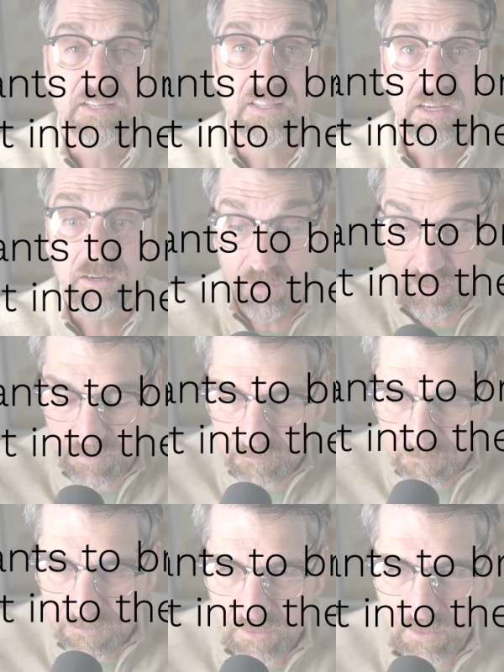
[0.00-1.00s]
the earth,
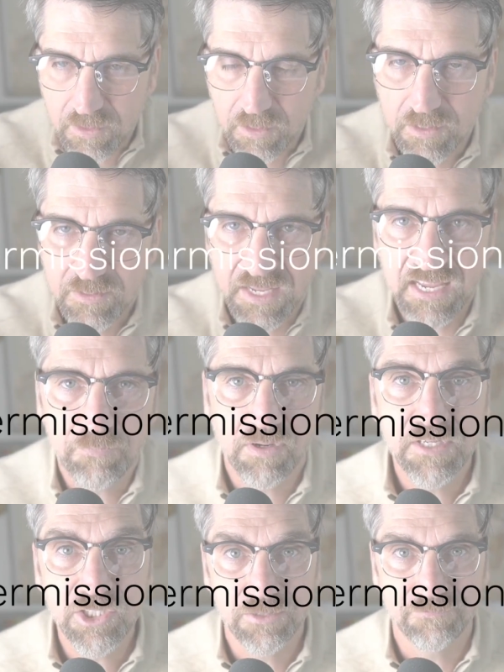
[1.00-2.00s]
take
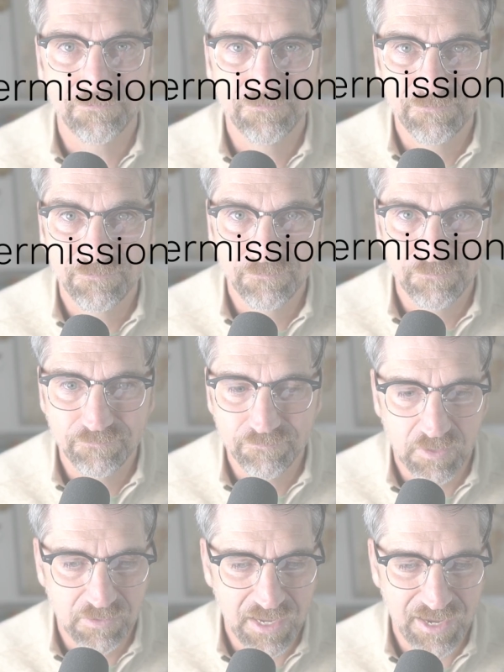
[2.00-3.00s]
permission,
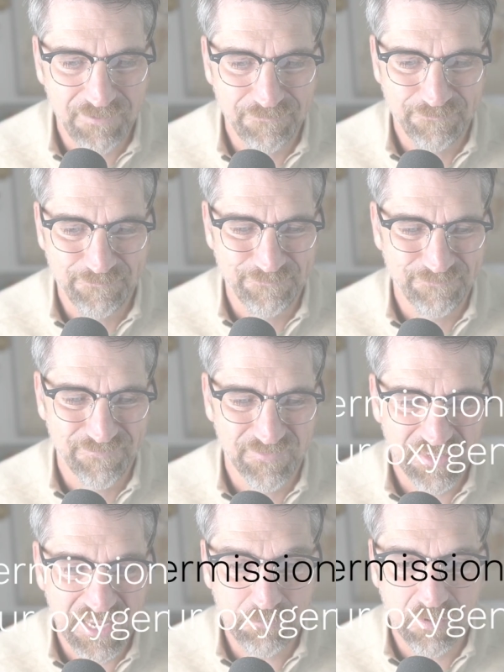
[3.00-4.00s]
okay?
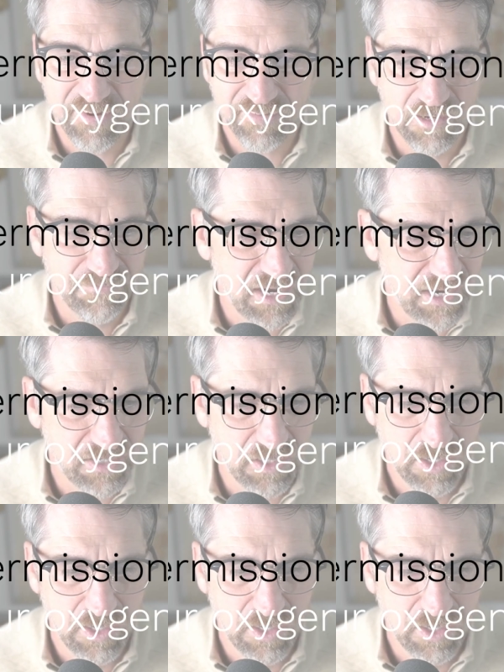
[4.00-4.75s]
Take permission to find